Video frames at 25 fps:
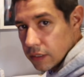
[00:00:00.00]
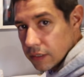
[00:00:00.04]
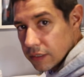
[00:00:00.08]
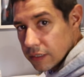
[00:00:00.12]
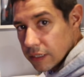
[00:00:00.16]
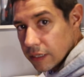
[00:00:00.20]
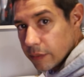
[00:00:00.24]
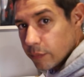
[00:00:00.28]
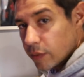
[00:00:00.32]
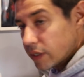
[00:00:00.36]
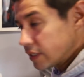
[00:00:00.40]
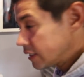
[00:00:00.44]
you can
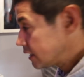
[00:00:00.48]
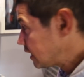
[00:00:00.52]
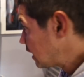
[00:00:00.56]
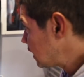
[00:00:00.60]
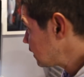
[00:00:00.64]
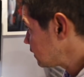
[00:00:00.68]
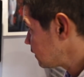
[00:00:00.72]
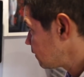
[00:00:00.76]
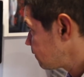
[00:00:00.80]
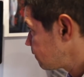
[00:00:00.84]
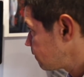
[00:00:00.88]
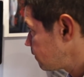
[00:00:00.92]
see, my
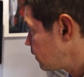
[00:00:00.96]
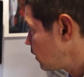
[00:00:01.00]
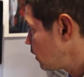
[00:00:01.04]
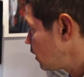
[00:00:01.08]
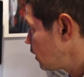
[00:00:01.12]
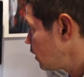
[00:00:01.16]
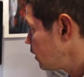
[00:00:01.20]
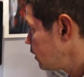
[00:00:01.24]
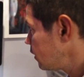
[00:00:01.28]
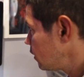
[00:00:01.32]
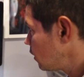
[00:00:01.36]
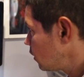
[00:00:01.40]
stars are
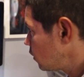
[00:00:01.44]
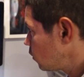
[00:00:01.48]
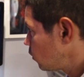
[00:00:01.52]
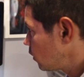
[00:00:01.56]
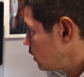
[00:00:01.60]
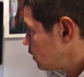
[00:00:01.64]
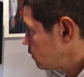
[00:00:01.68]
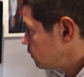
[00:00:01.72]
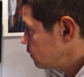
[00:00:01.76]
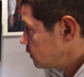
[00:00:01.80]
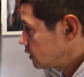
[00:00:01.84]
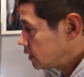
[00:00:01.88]
fine on
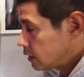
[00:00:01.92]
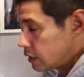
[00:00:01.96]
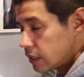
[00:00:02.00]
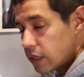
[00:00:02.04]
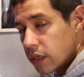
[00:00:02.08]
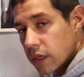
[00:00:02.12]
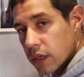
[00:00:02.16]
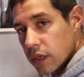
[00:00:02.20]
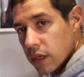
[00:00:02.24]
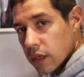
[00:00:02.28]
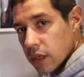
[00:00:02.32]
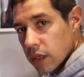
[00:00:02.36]
one of the
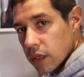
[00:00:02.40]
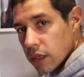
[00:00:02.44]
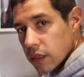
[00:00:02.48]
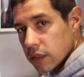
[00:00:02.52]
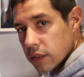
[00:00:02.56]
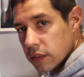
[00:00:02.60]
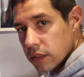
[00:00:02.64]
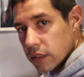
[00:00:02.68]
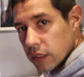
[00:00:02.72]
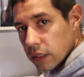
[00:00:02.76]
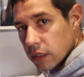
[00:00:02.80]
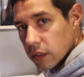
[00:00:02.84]

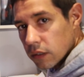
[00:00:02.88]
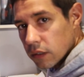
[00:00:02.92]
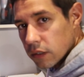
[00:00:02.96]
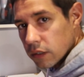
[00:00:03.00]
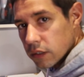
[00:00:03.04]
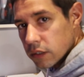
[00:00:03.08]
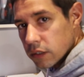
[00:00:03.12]
single